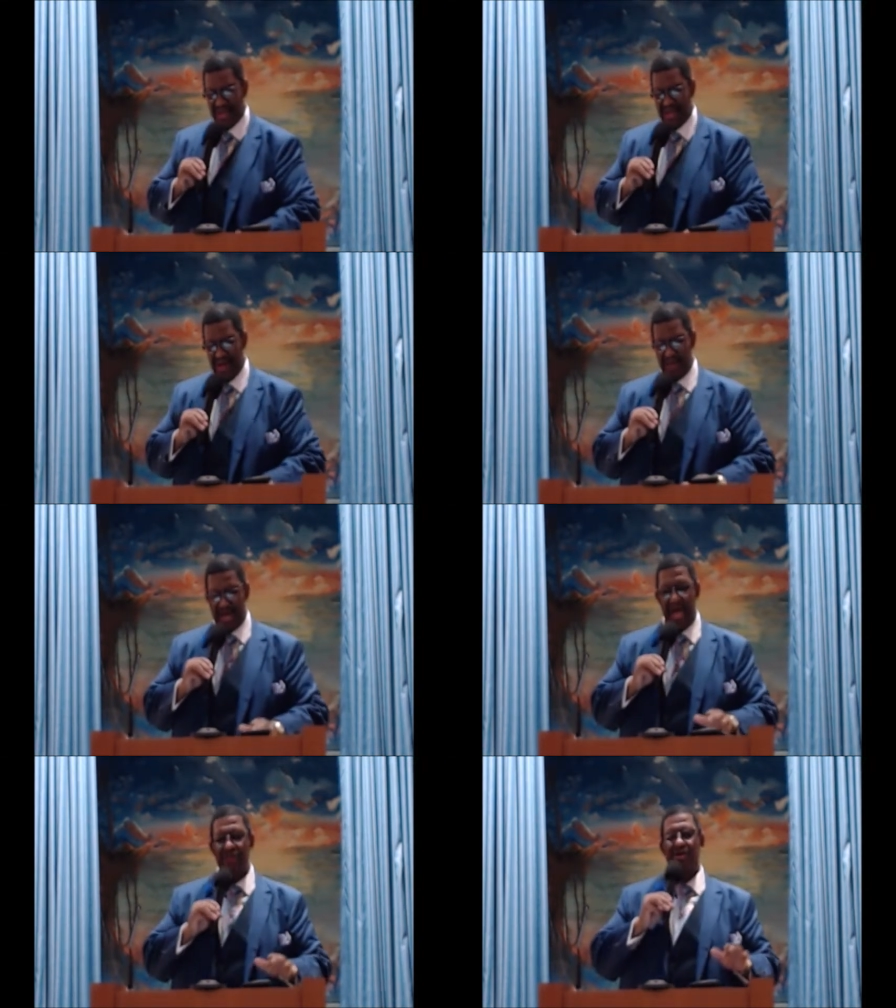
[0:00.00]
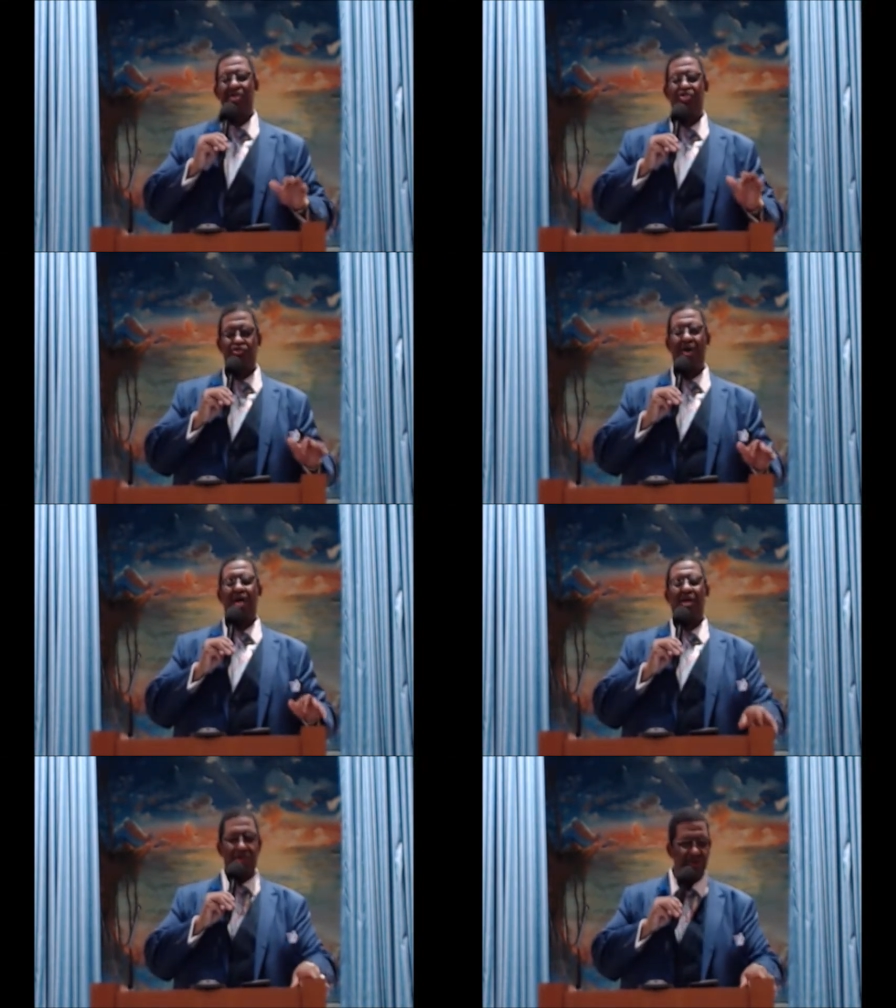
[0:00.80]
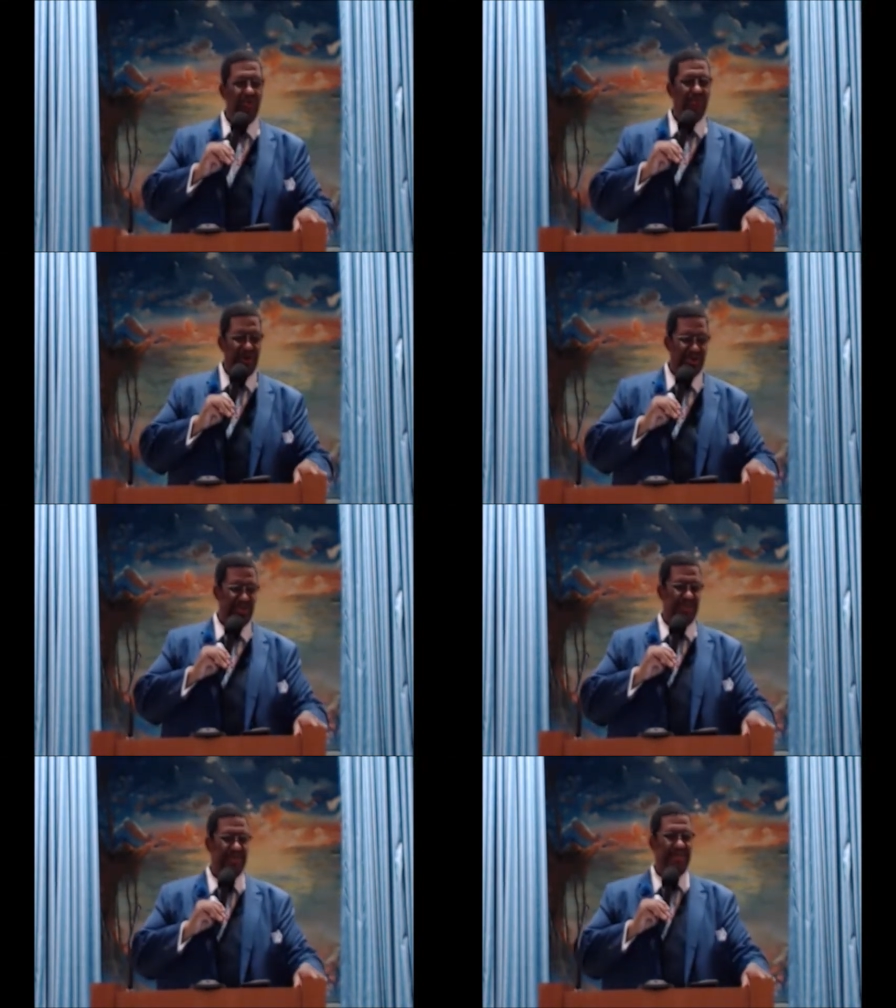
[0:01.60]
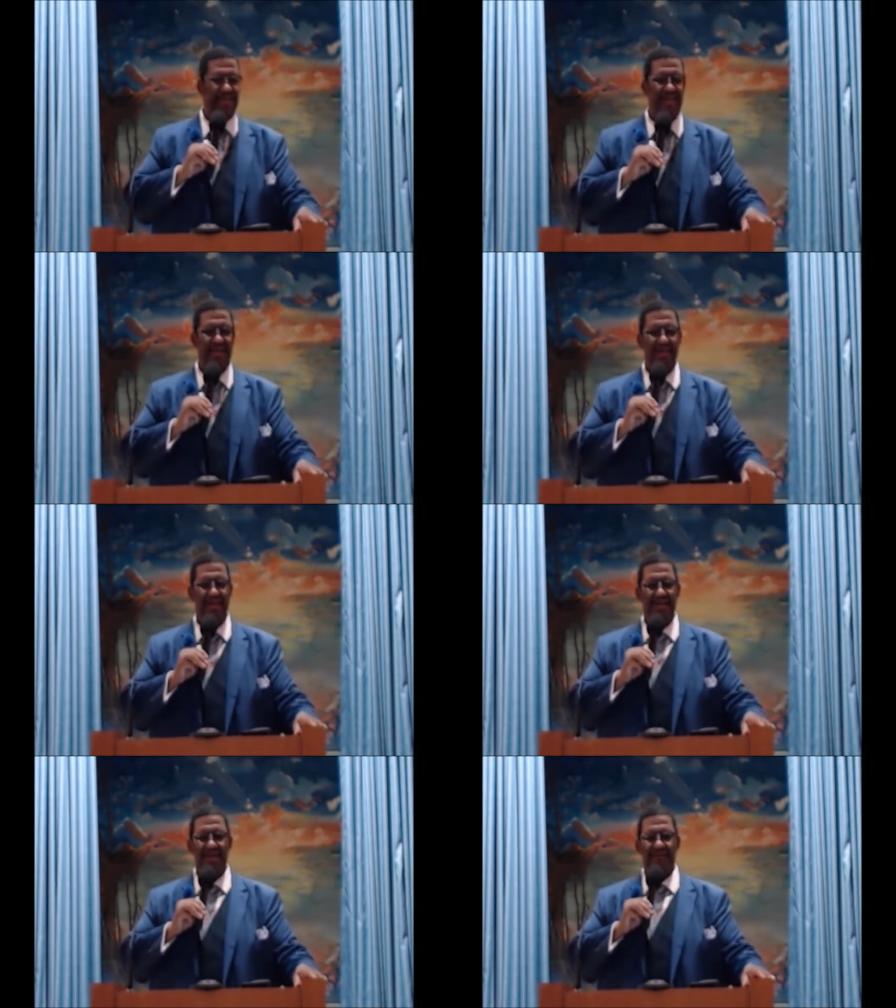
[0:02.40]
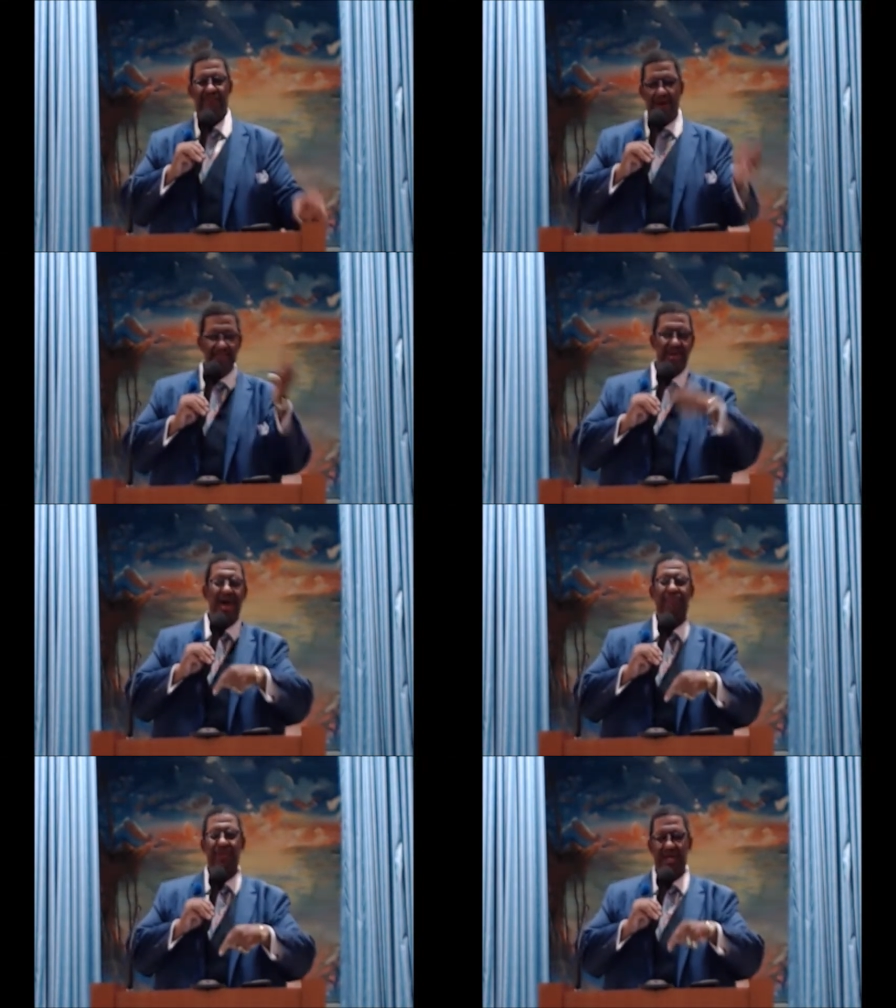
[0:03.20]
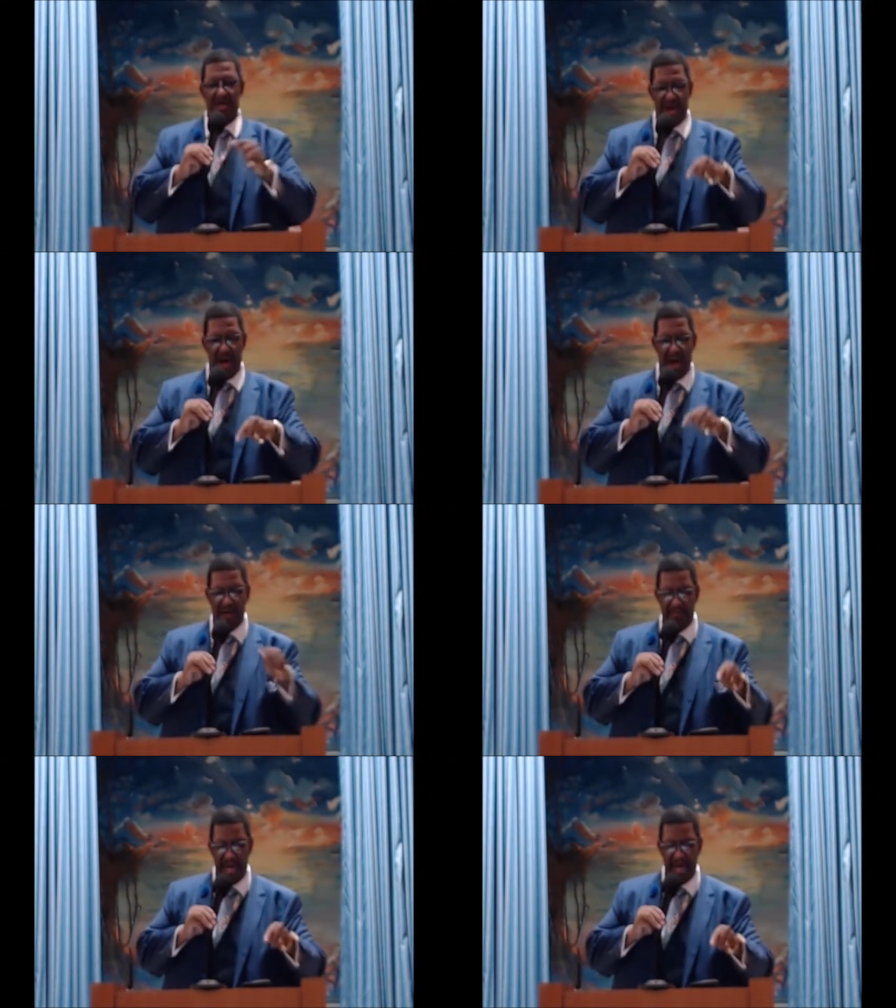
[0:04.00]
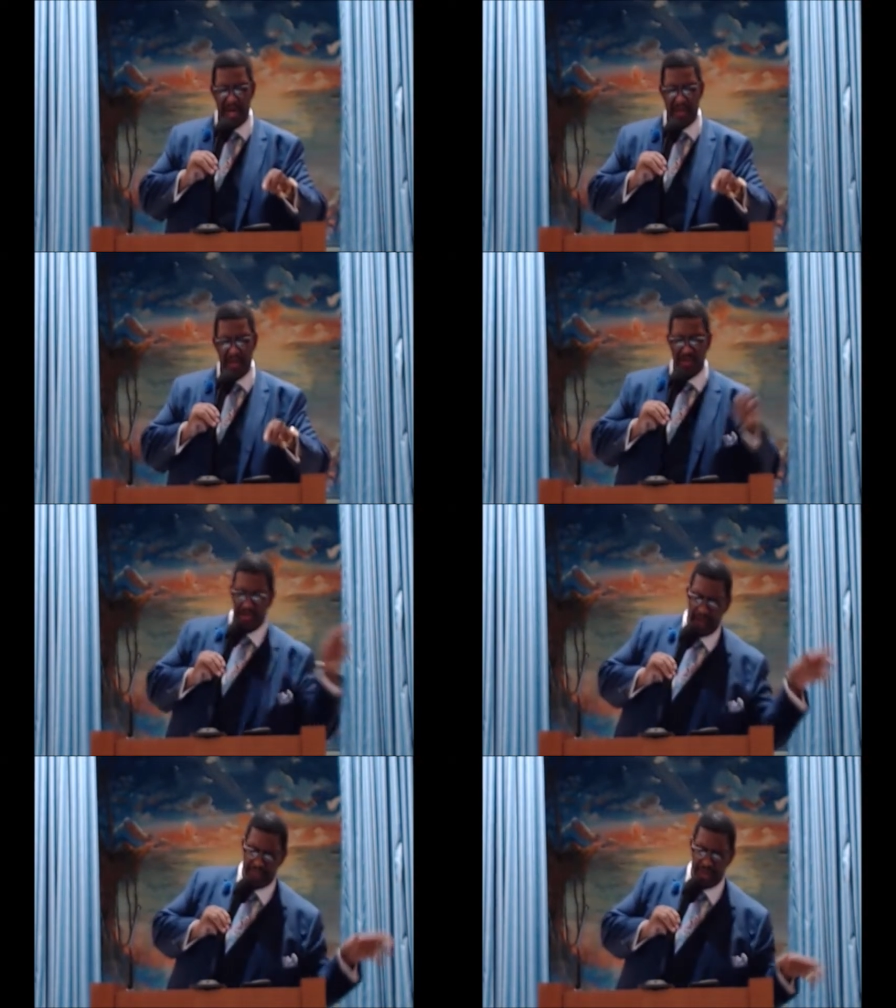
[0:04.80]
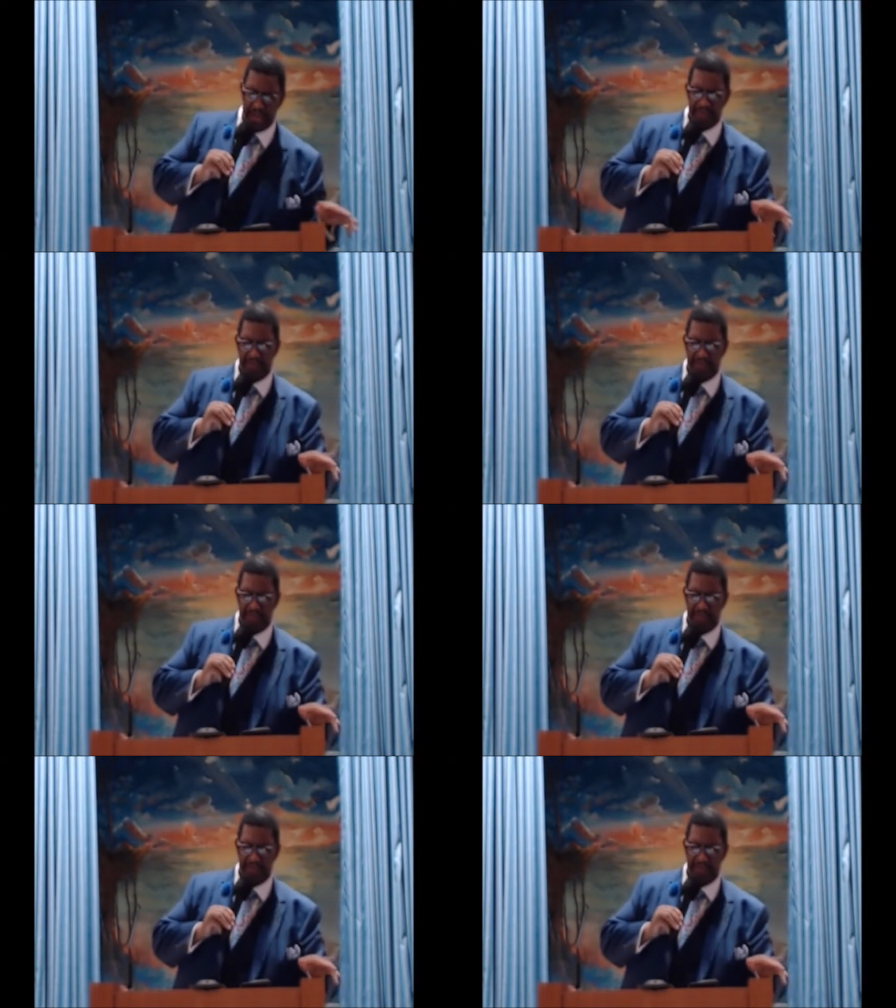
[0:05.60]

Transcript: and began to construct a universe. From nothing, God made something.